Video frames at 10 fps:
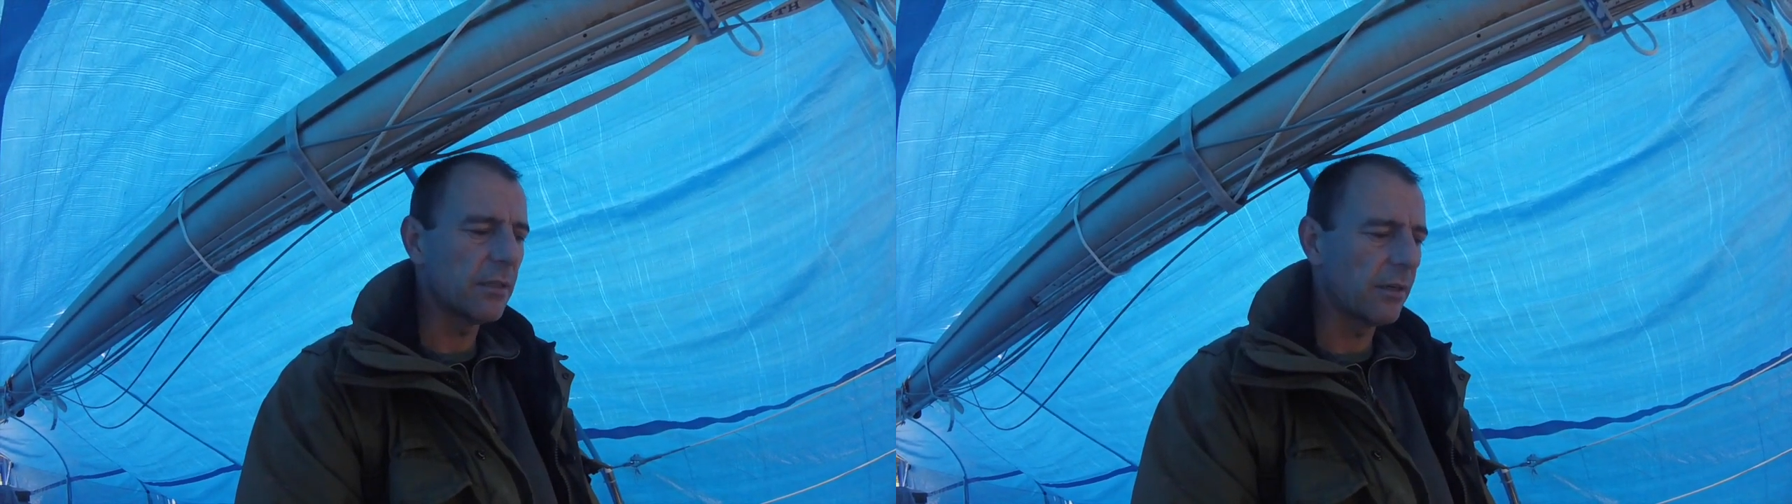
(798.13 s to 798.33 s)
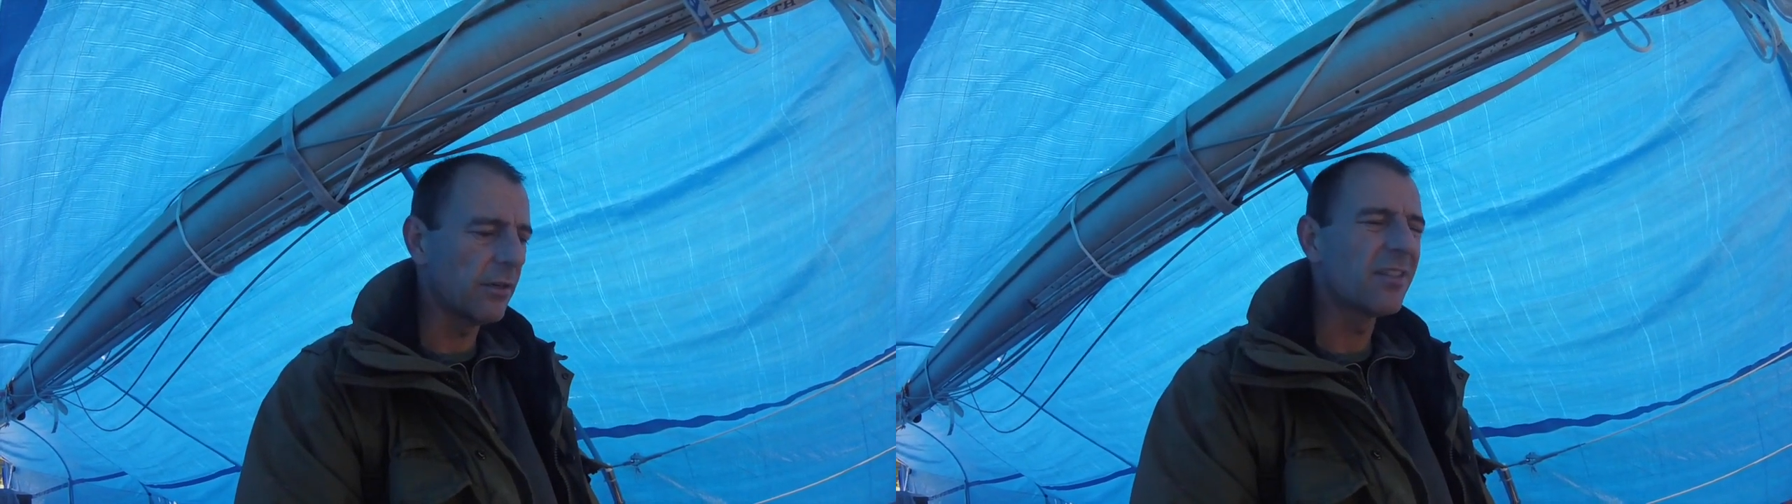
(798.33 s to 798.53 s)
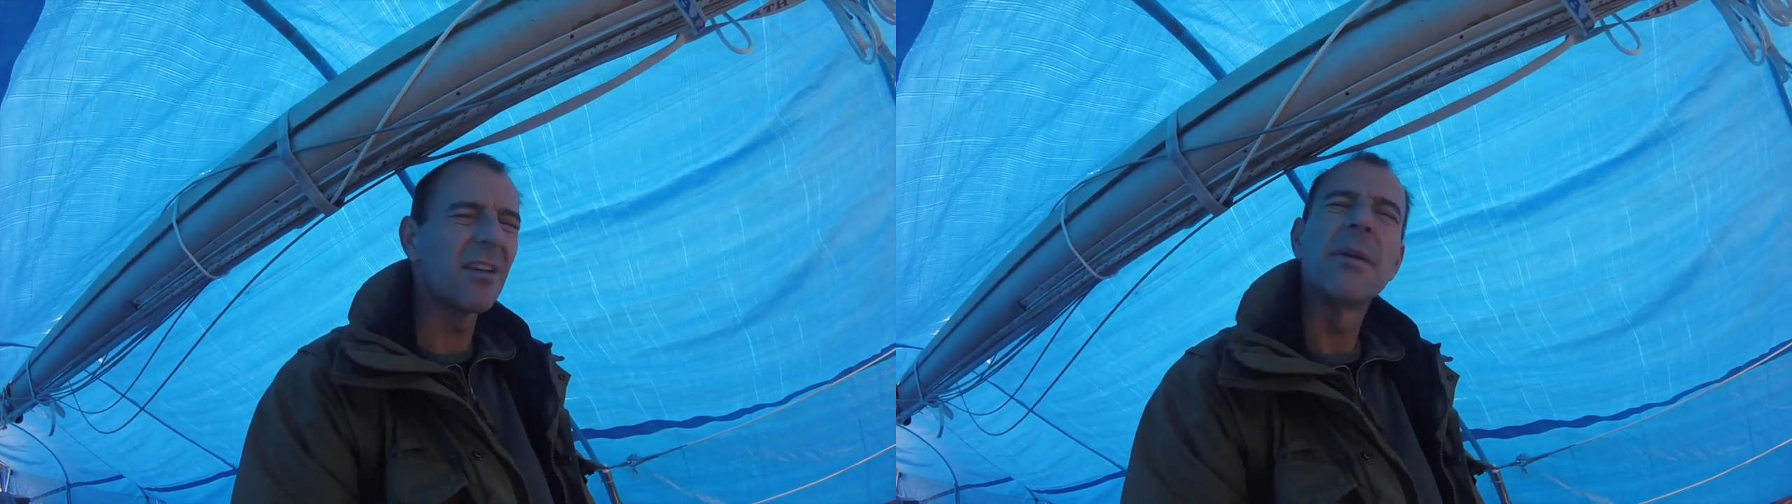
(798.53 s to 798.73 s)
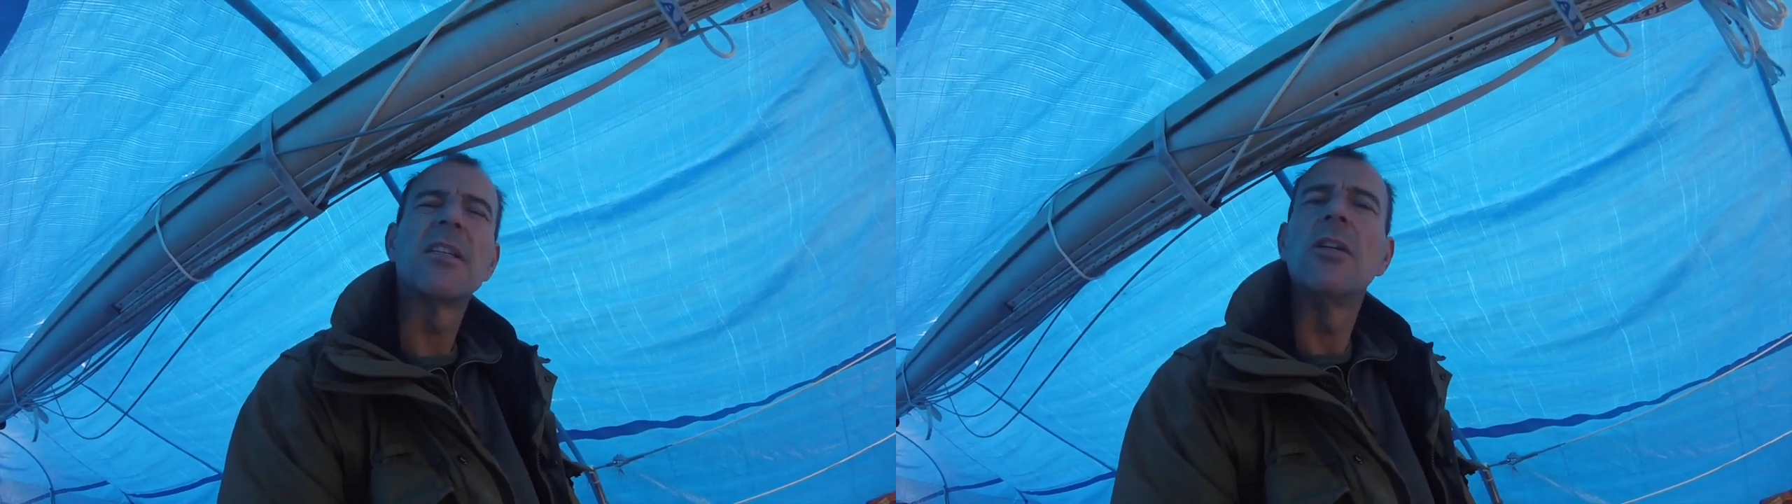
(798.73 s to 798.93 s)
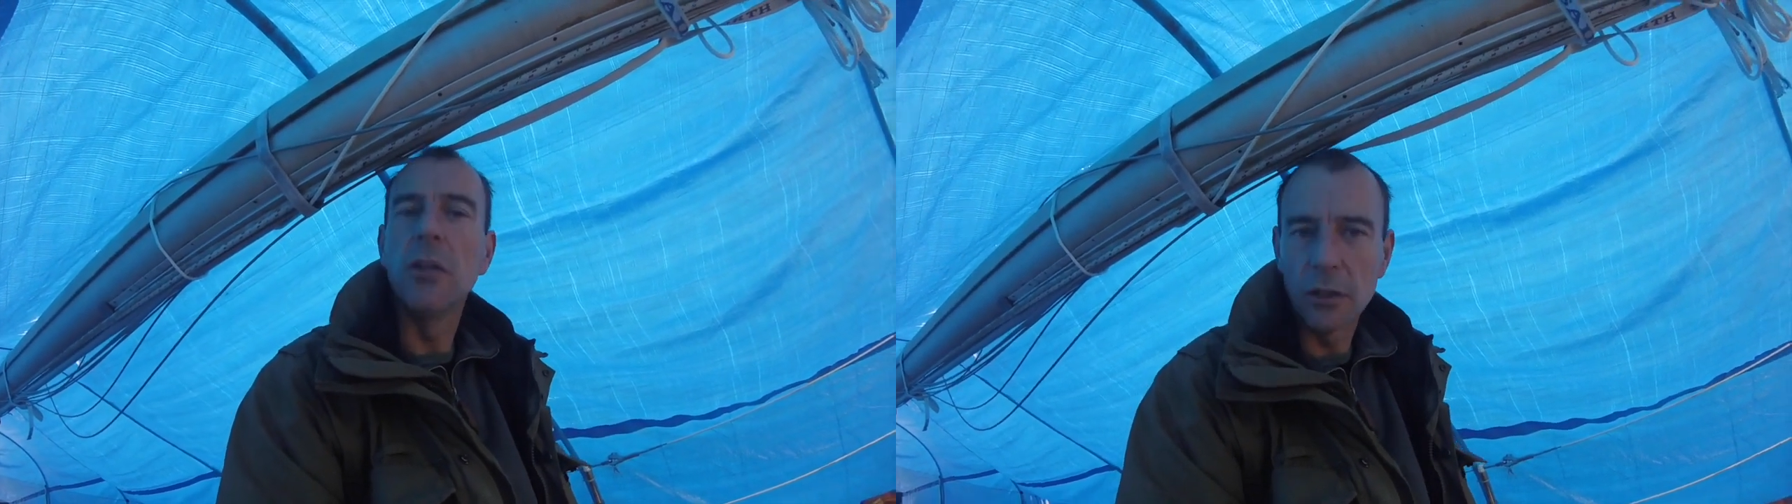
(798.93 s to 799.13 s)
so you've got something
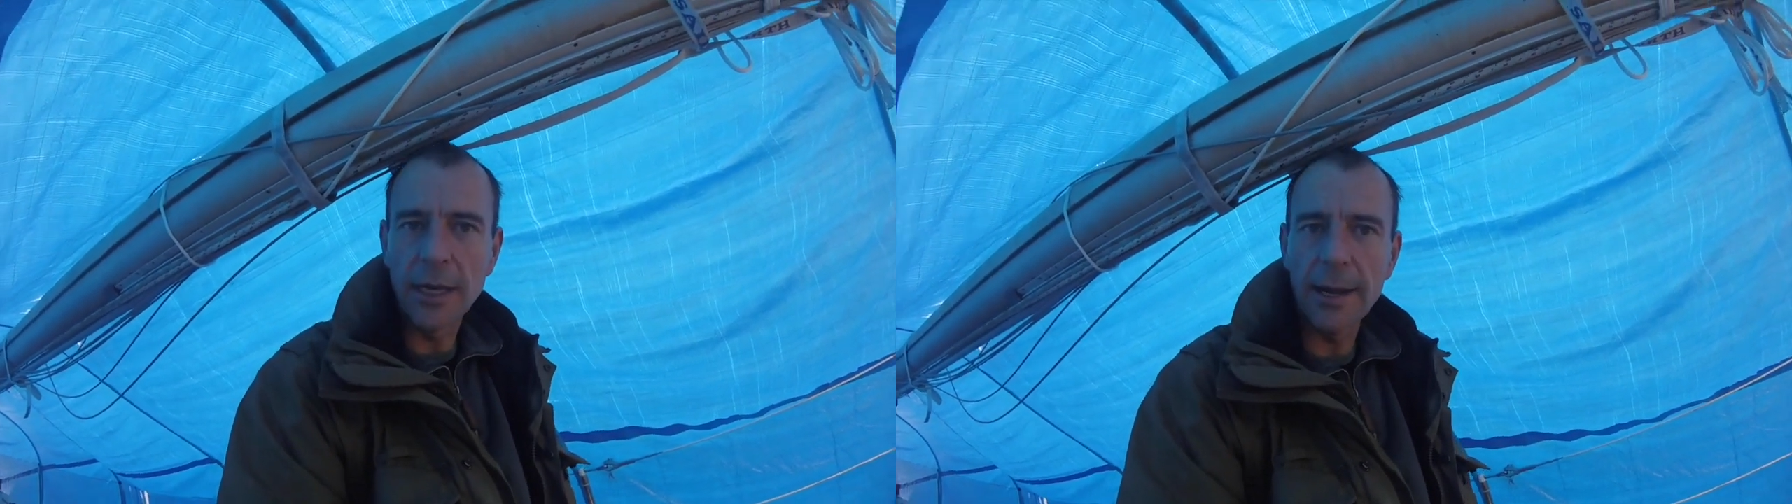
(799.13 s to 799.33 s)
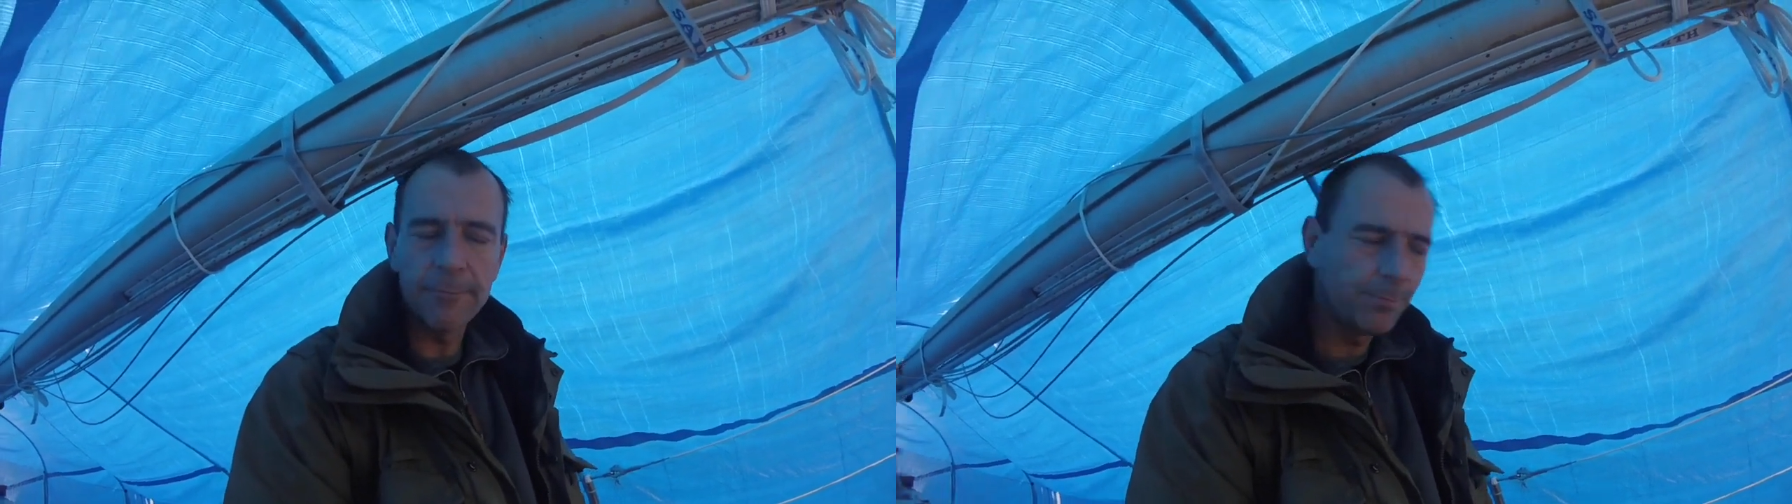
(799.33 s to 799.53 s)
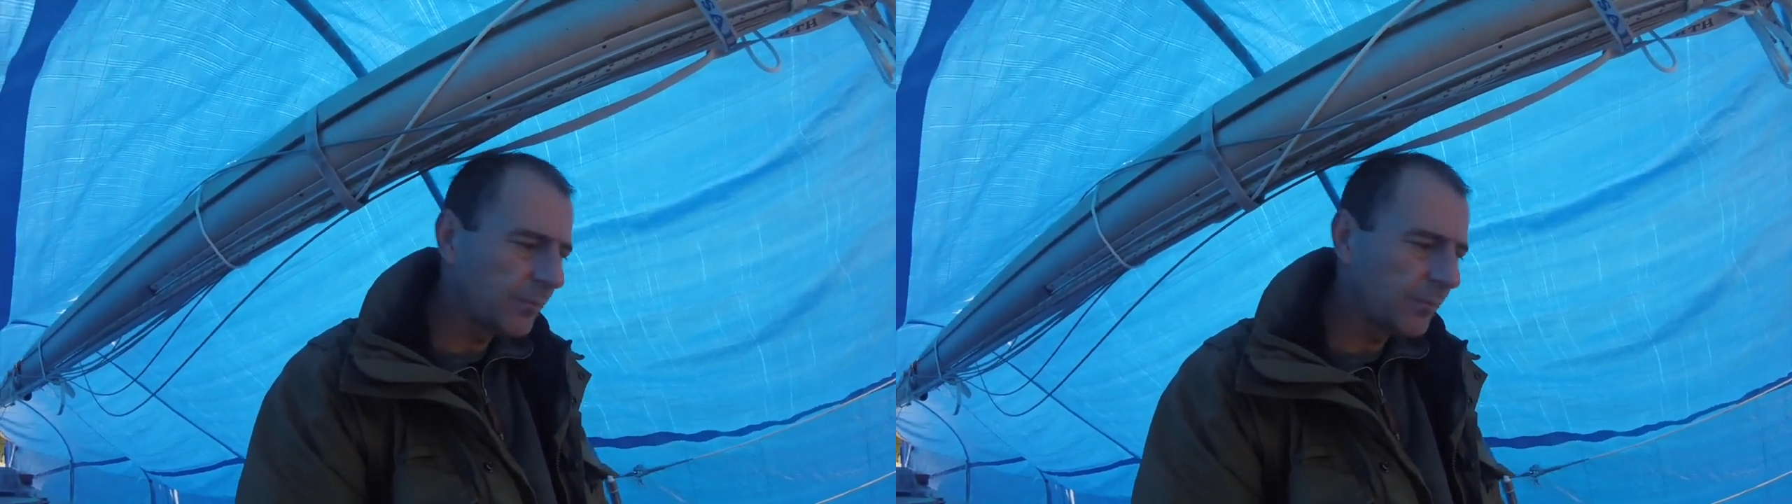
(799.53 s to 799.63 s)
to look at.